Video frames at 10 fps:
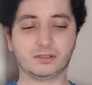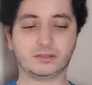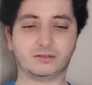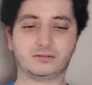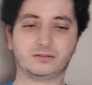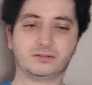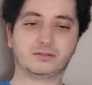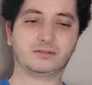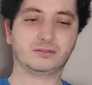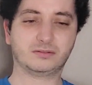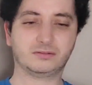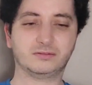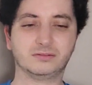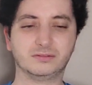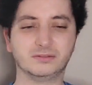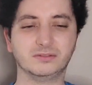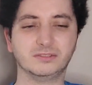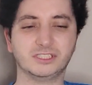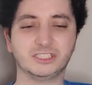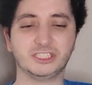Oh,
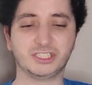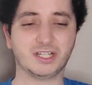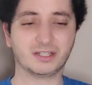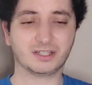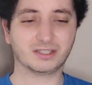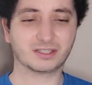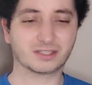did she send it?